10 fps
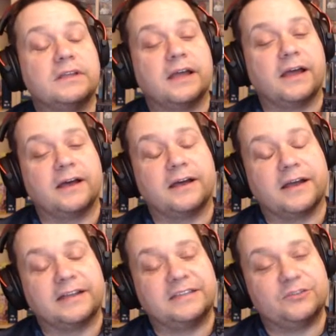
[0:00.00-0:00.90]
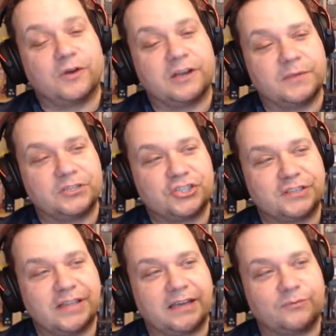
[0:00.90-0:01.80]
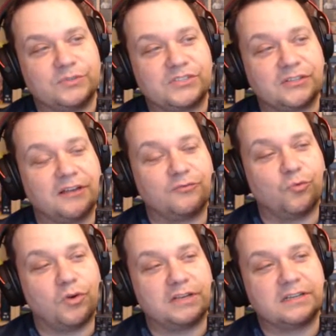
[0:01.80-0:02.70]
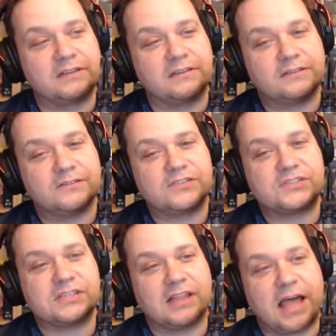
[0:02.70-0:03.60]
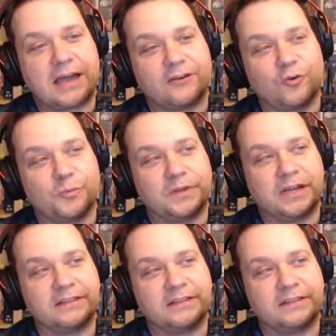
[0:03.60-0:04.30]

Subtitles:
I did want to mention that we still have 1 slot open on